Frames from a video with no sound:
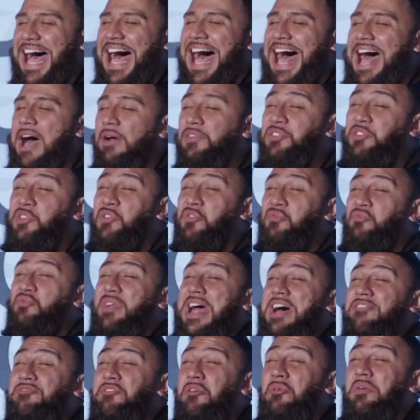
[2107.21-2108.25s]
how to
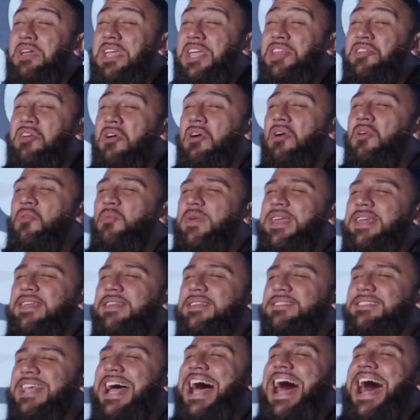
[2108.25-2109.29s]
revel in our
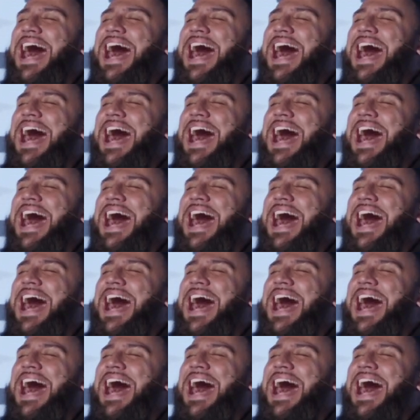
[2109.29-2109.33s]
weakness,